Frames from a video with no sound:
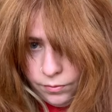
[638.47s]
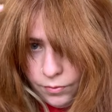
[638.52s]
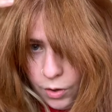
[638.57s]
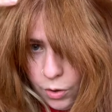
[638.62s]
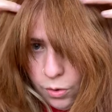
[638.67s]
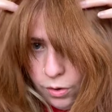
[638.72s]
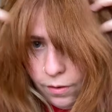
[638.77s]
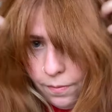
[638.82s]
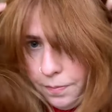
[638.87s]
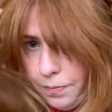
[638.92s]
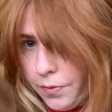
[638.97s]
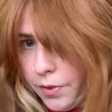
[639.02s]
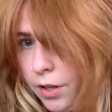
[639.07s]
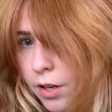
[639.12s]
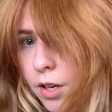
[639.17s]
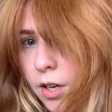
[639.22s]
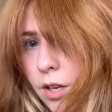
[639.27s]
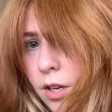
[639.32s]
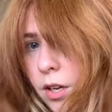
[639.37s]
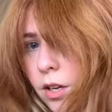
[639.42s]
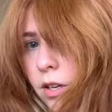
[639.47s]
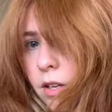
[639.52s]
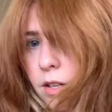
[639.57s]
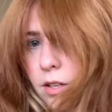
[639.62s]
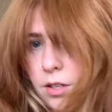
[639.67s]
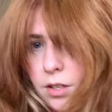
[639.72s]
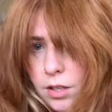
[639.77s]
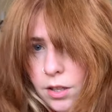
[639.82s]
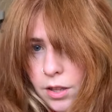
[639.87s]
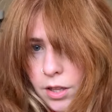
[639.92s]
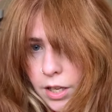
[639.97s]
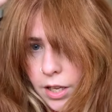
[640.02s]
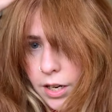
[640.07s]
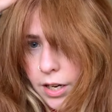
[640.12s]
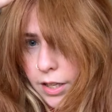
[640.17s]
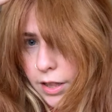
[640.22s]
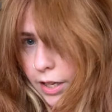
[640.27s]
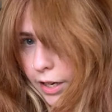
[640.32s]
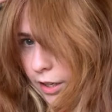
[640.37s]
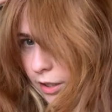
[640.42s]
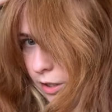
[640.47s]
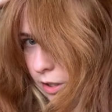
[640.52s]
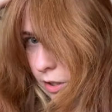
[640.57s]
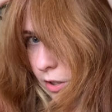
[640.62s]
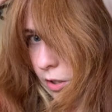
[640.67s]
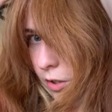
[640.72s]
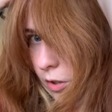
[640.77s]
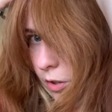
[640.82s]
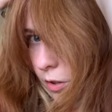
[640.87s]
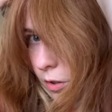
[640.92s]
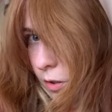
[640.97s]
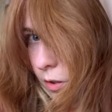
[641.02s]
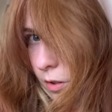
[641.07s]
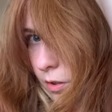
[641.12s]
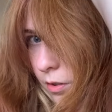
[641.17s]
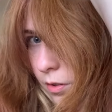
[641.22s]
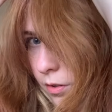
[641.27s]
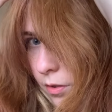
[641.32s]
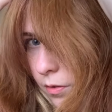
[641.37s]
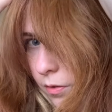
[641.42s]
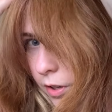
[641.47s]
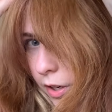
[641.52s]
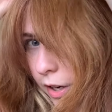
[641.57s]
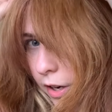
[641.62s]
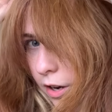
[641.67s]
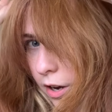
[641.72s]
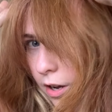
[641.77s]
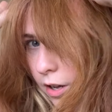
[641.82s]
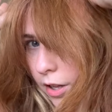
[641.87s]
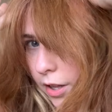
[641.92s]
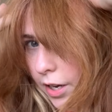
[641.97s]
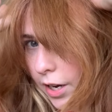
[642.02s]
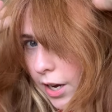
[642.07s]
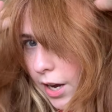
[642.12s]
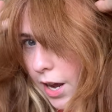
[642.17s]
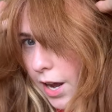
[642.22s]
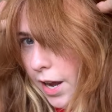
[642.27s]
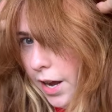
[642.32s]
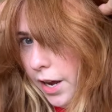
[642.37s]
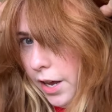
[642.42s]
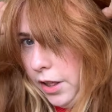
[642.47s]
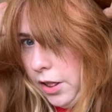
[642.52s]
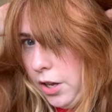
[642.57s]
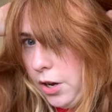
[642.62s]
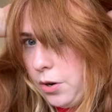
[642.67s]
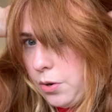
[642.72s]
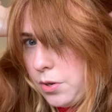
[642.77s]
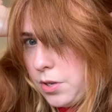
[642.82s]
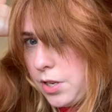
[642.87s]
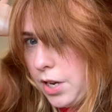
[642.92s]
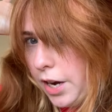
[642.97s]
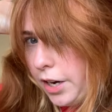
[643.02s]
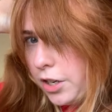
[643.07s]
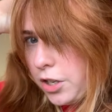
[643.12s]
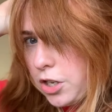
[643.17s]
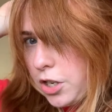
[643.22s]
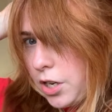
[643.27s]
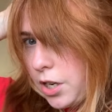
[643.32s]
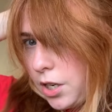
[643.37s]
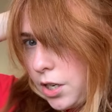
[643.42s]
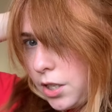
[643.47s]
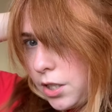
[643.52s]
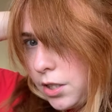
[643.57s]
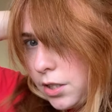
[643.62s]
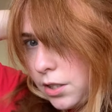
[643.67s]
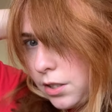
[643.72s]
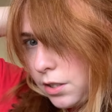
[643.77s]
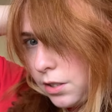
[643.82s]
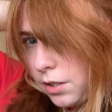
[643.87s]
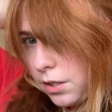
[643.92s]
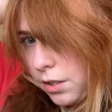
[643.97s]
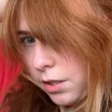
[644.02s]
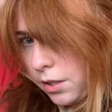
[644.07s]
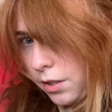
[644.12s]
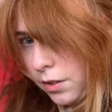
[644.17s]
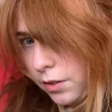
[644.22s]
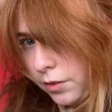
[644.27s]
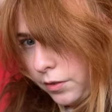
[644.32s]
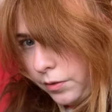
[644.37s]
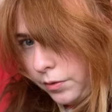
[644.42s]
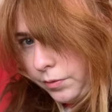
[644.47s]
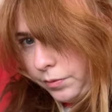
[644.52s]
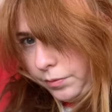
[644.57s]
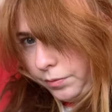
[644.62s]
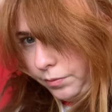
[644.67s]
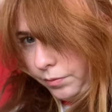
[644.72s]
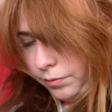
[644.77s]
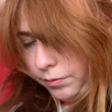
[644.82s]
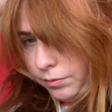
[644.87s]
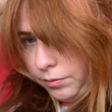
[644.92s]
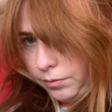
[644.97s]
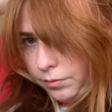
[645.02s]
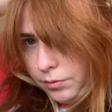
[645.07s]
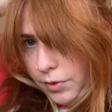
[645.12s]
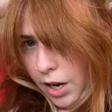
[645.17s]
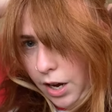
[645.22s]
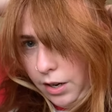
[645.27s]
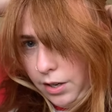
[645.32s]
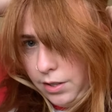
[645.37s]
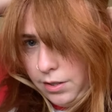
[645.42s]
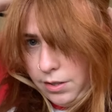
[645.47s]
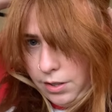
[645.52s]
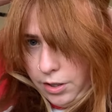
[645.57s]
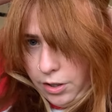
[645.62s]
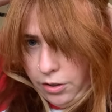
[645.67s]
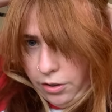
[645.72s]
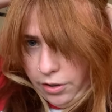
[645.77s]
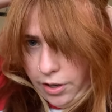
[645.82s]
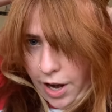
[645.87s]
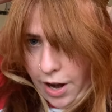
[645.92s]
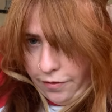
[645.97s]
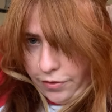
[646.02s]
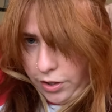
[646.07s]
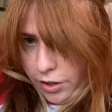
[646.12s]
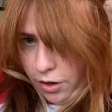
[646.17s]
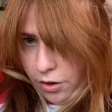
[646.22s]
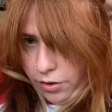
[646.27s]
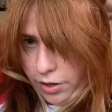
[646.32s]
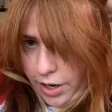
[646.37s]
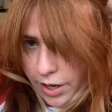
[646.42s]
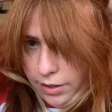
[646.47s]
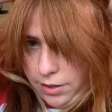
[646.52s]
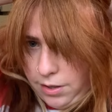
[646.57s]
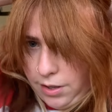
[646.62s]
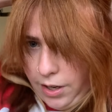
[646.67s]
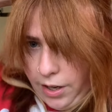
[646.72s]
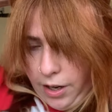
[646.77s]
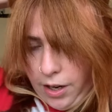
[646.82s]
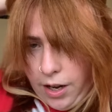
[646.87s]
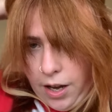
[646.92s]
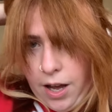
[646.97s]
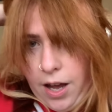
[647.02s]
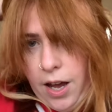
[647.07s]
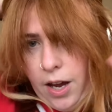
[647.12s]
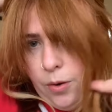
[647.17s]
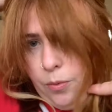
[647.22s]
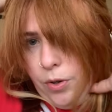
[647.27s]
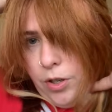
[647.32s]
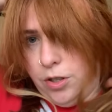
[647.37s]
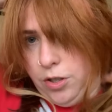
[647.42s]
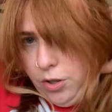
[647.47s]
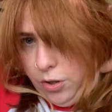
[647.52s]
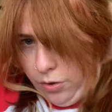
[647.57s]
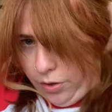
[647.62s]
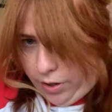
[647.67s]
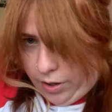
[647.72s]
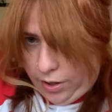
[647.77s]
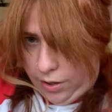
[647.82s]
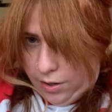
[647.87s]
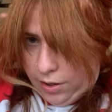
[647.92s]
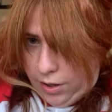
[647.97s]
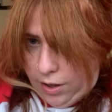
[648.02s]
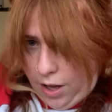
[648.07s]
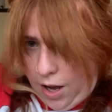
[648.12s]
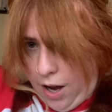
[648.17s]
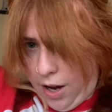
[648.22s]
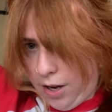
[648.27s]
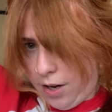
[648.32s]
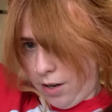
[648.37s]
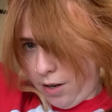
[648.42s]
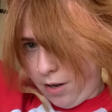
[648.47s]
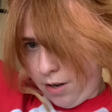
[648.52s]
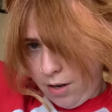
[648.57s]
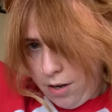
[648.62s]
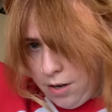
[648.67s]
Cool. Then I like to do what I call like halo sections. Honestly, you don't have to go nuts like I would do in the salon.